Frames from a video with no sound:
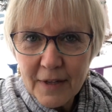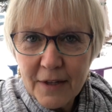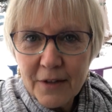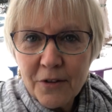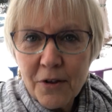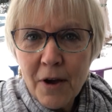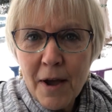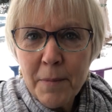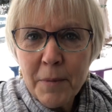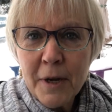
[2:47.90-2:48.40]

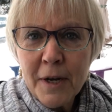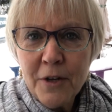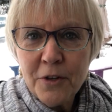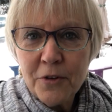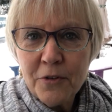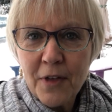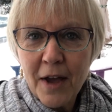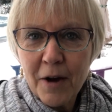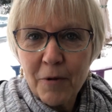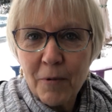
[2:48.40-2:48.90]
So I'm going to
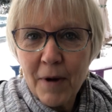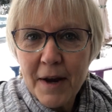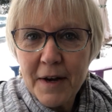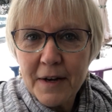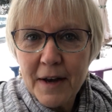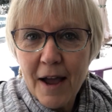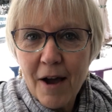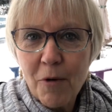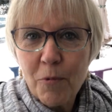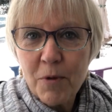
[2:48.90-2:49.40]
do that right
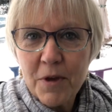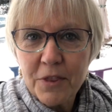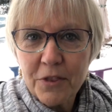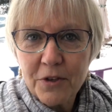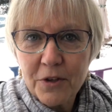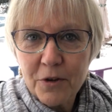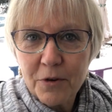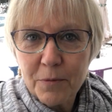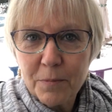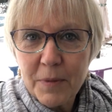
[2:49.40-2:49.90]
now
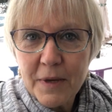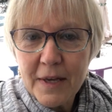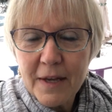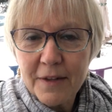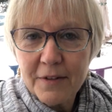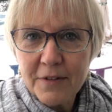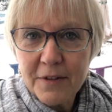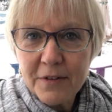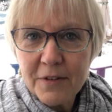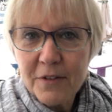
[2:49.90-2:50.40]
with you
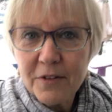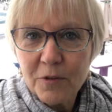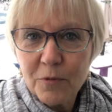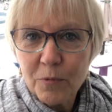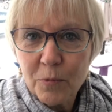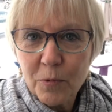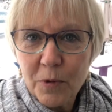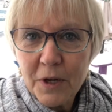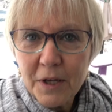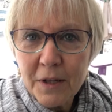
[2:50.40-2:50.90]
because this is a
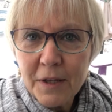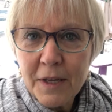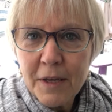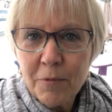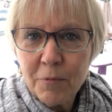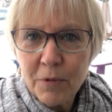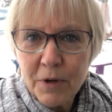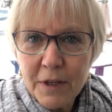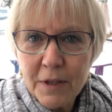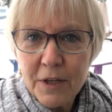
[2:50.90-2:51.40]
really,
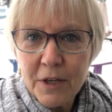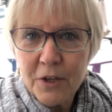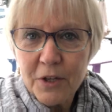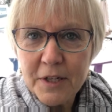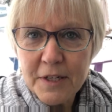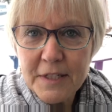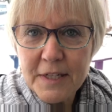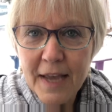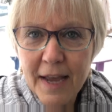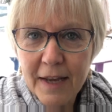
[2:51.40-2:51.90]
really
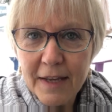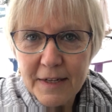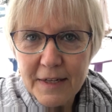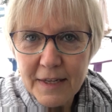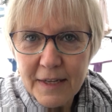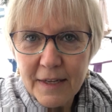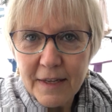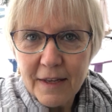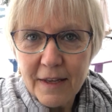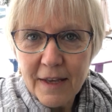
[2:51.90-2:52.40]
good
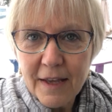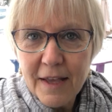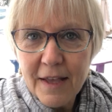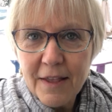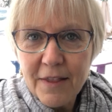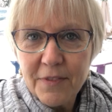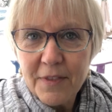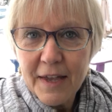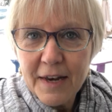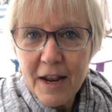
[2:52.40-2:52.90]
technique
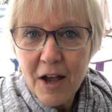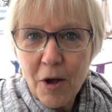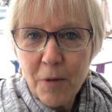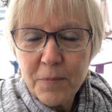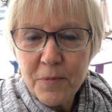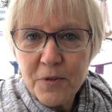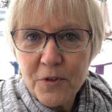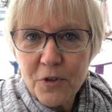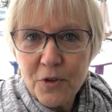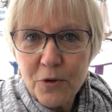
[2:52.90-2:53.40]
that
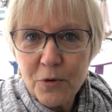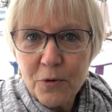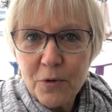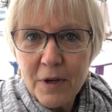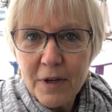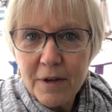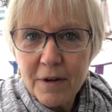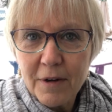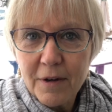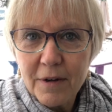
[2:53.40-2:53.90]
helps you
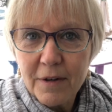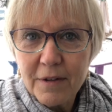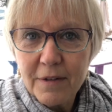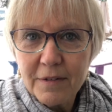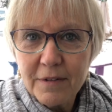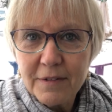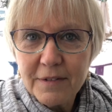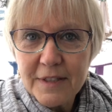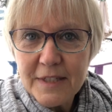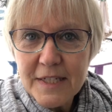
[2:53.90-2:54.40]

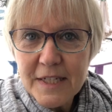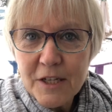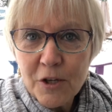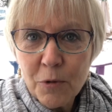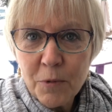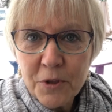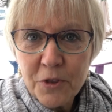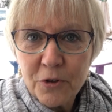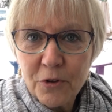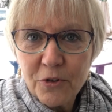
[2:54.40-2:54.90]

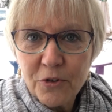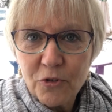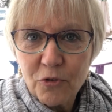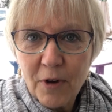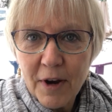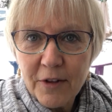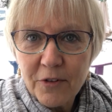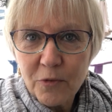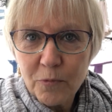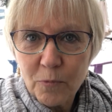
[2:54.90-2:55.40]
deal with your
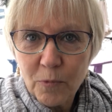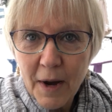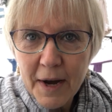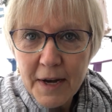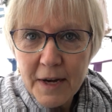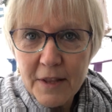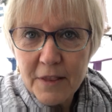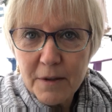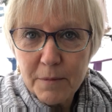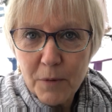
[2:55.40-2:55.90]
stress
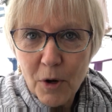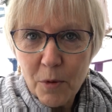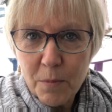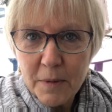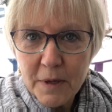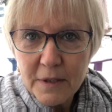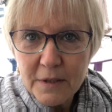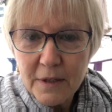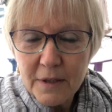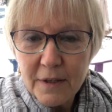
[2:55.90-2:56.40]
right in the
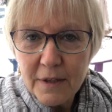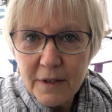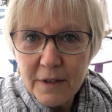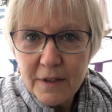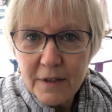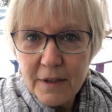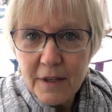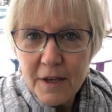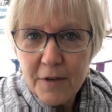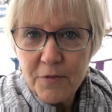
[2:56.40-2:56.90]
moment.
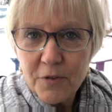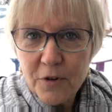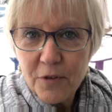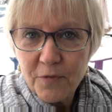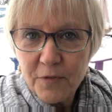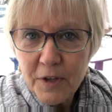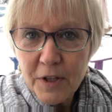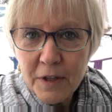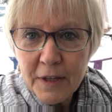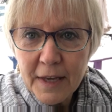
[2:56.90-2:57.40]
If you're
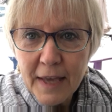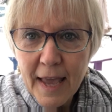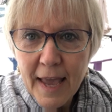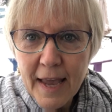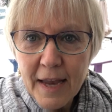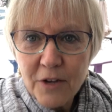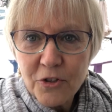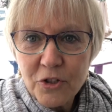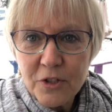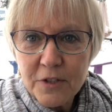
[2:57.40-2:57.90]
feeling
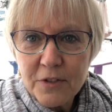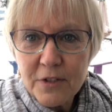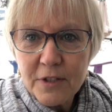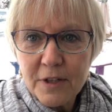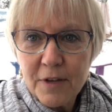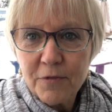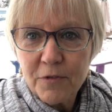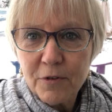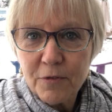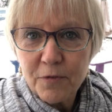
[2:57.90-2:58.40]
anxious,
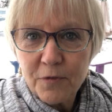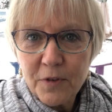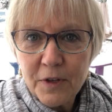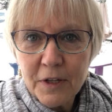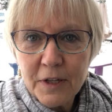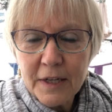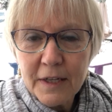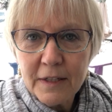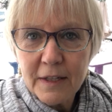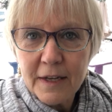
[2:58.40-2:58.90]
if you're
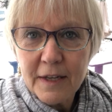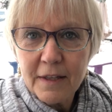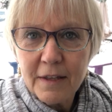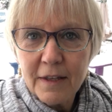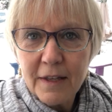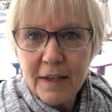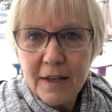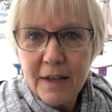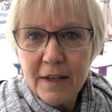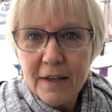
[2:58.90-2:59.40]
feeling like
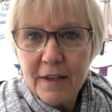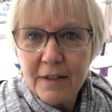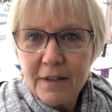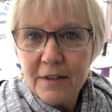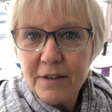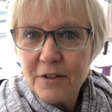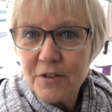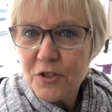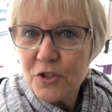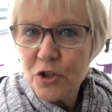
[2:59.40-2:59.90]

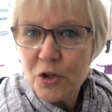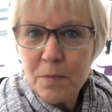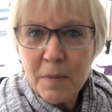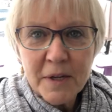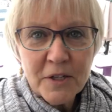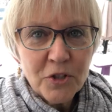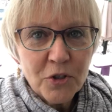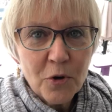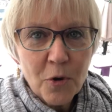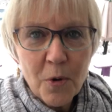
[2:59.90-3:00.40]
there's too
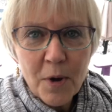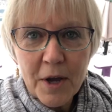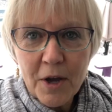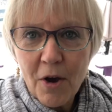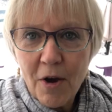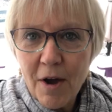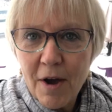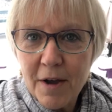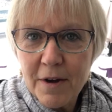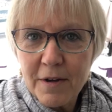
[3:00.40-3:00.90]
much going
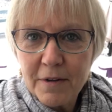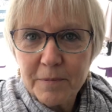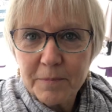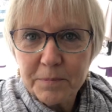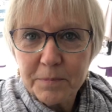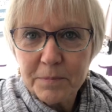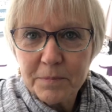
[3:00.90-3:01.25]
on,